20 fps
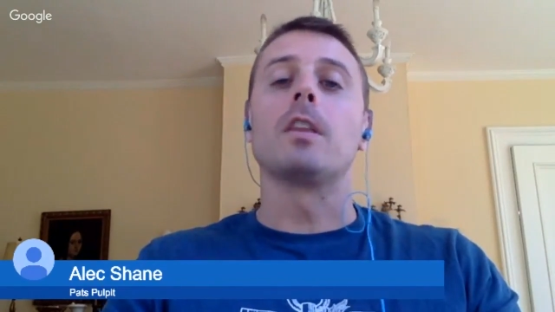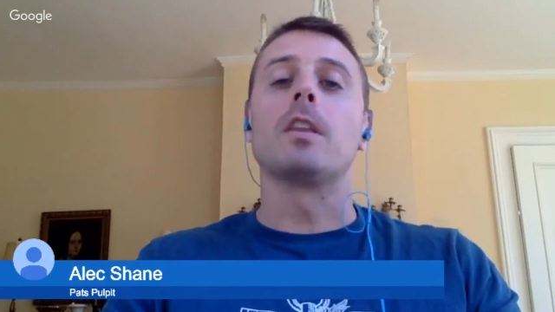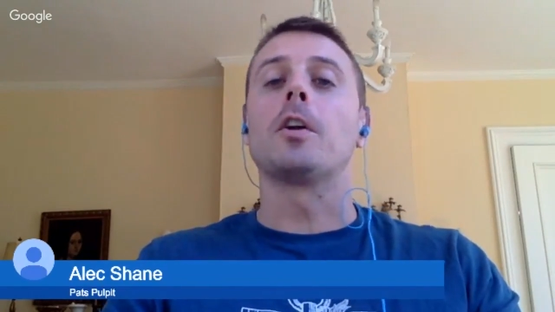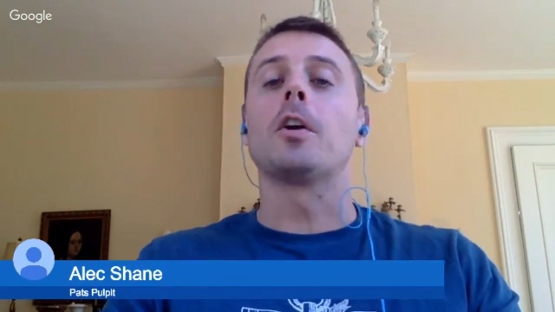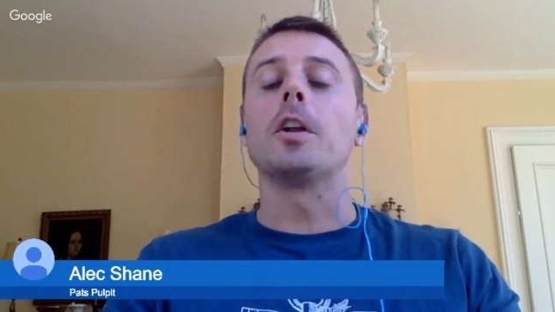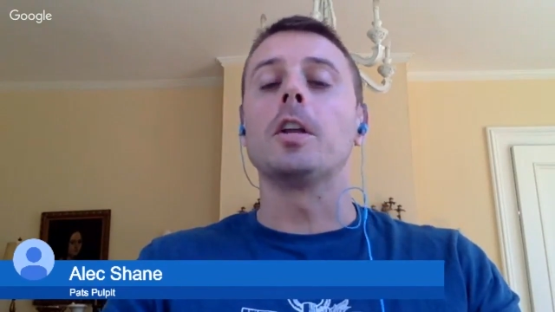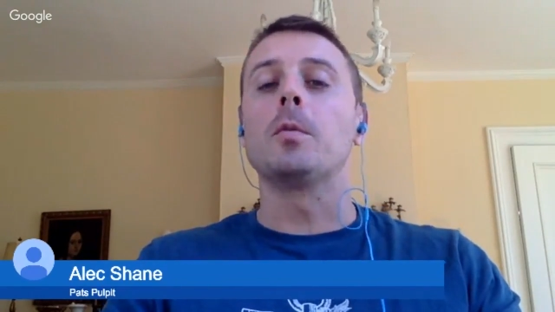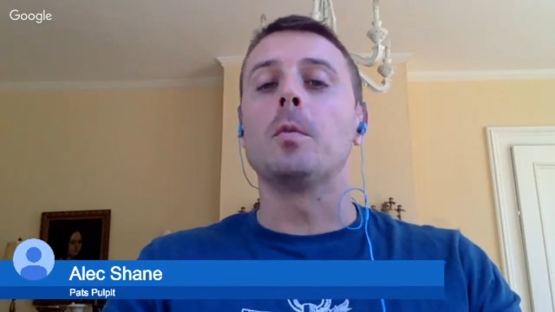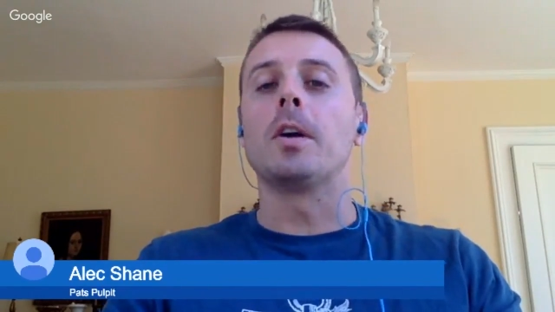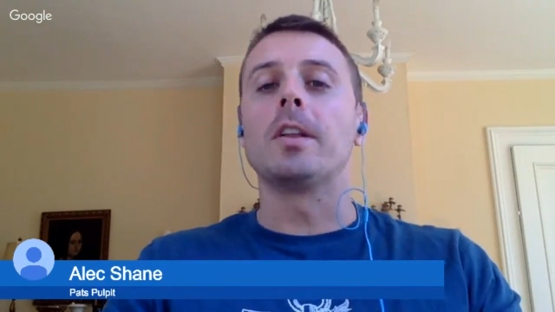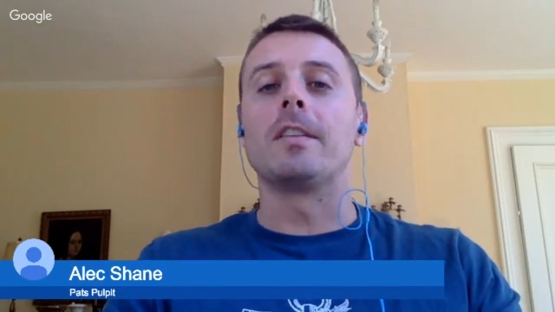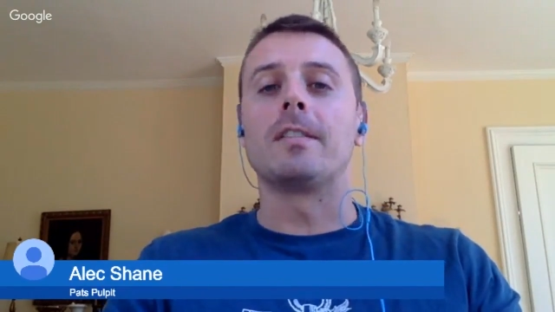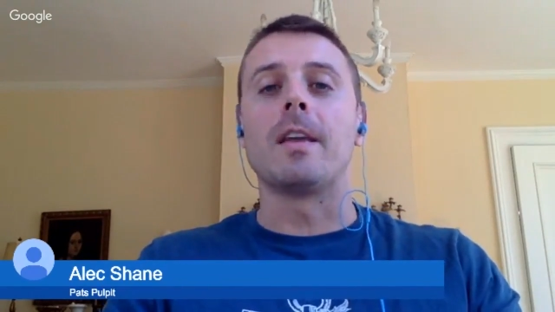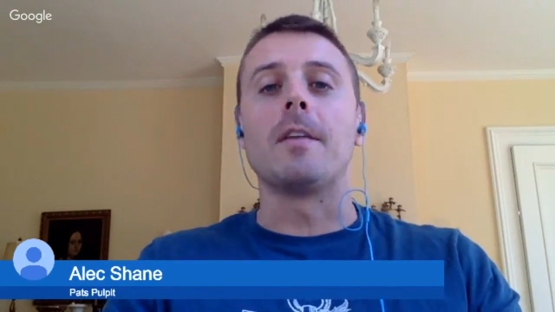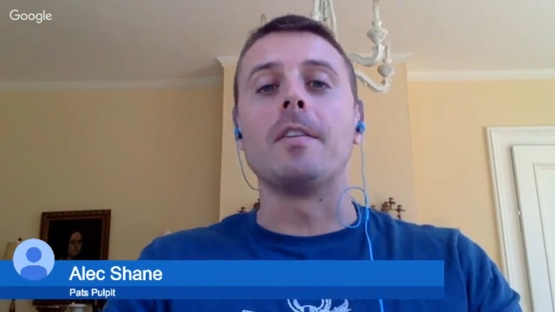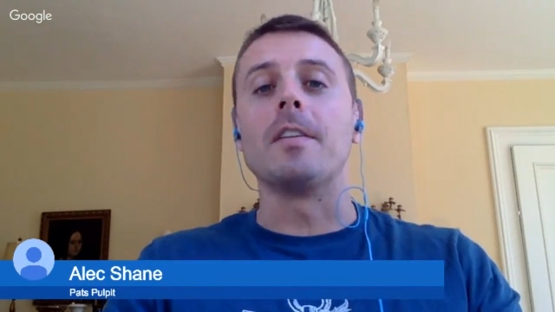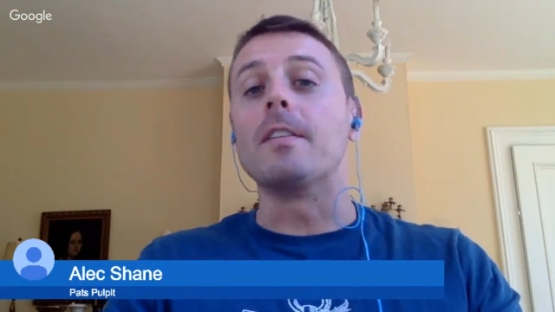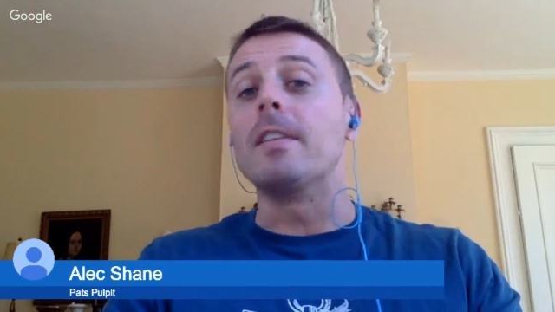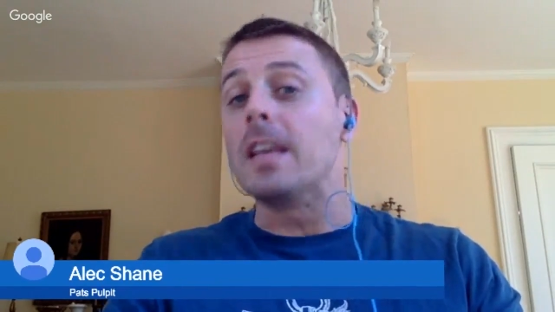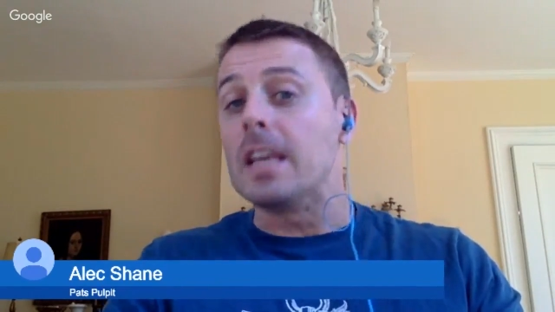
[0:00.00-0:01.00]

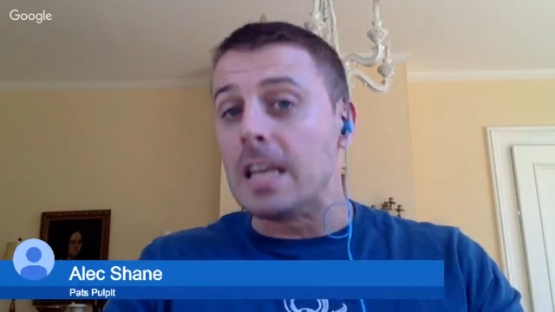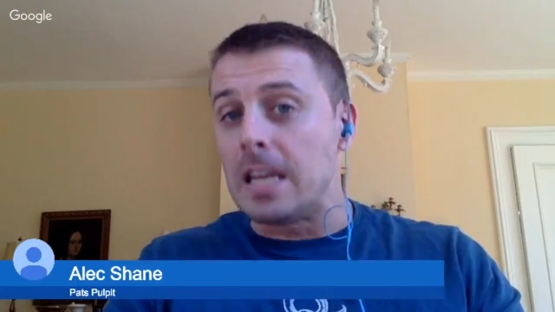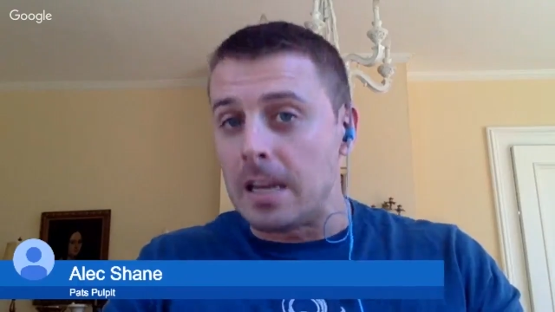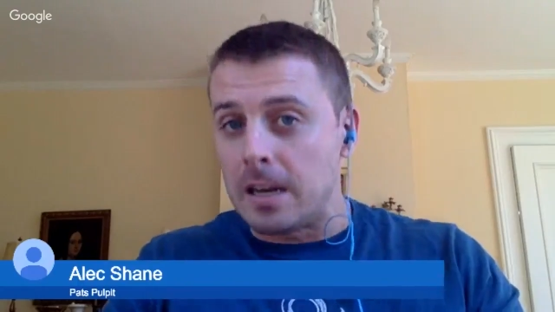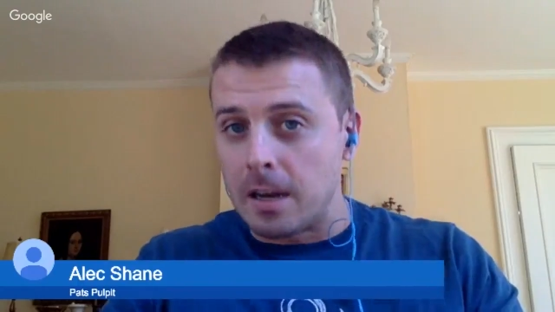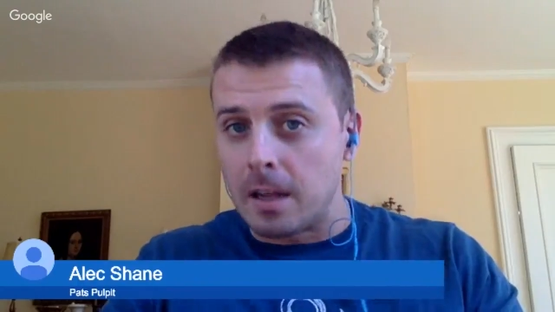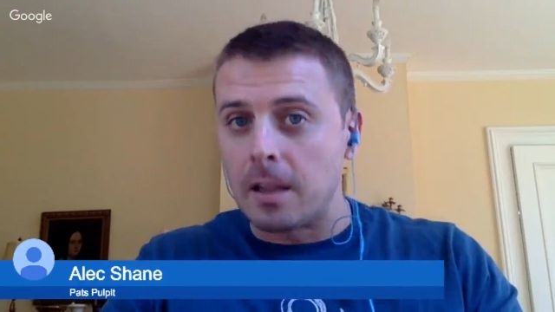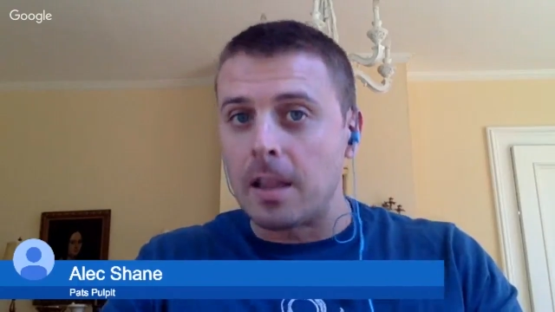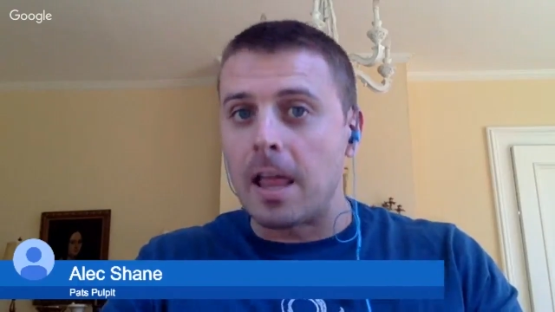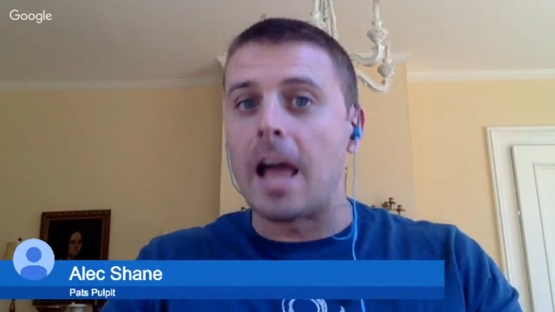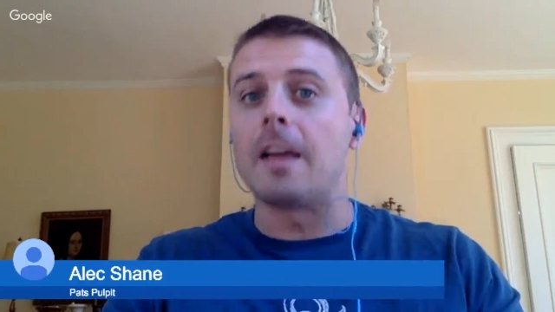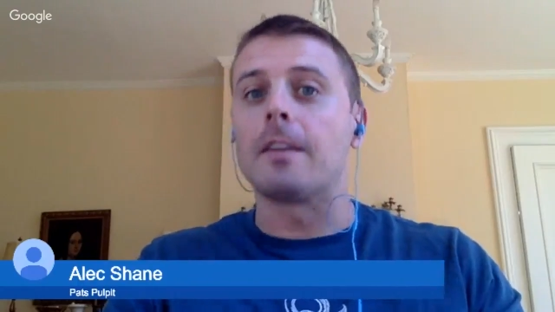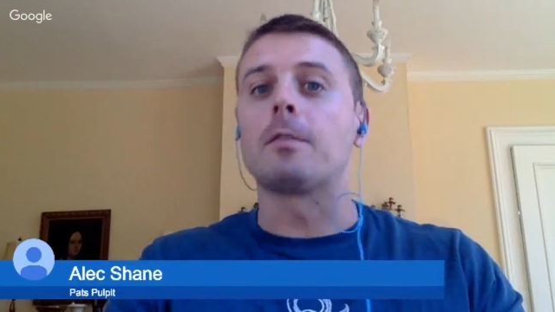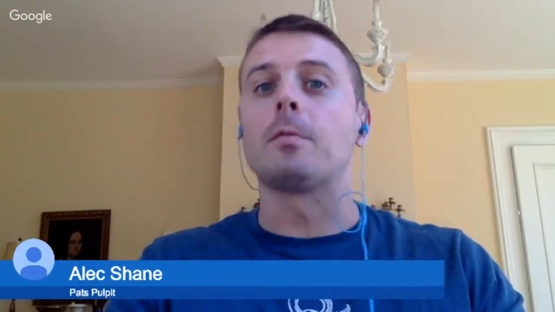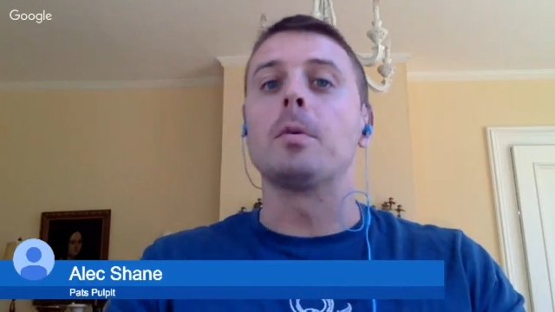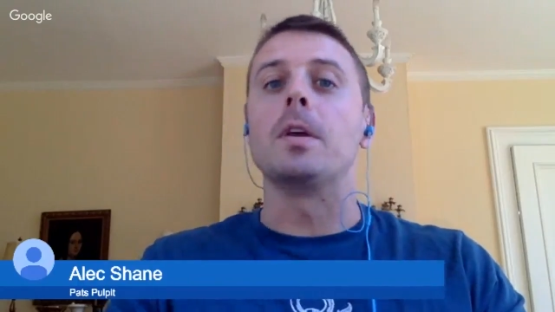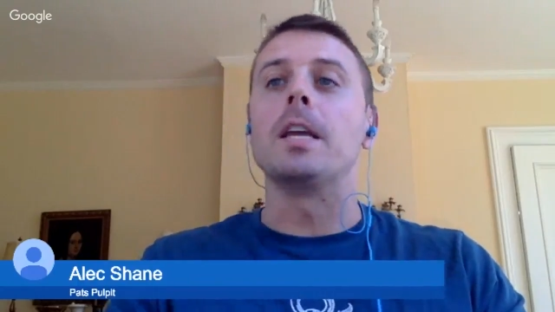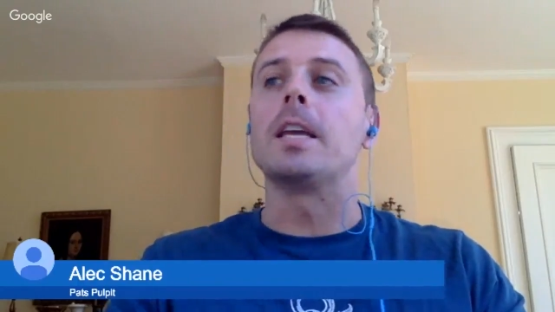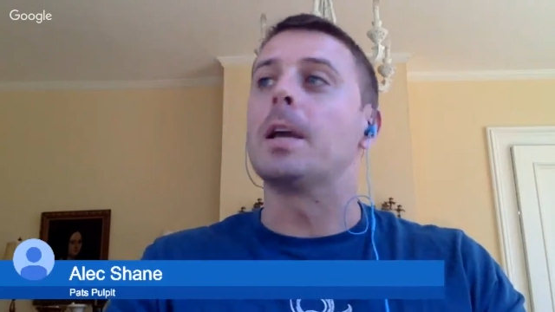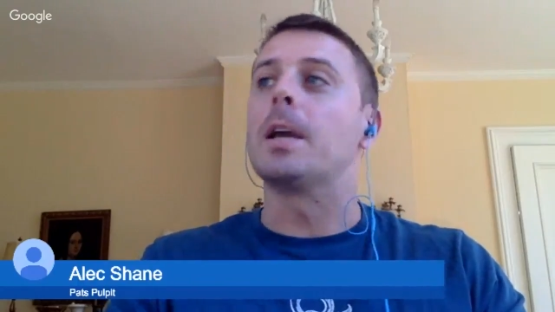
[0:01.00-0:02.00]
31-17 last
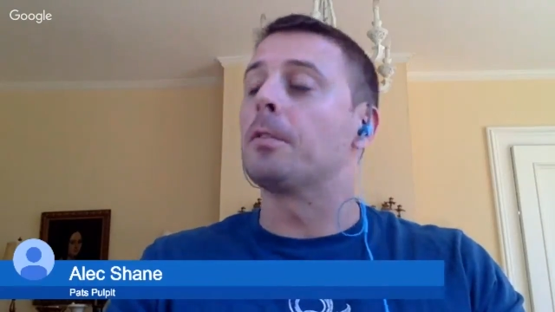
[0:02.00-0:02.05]
week.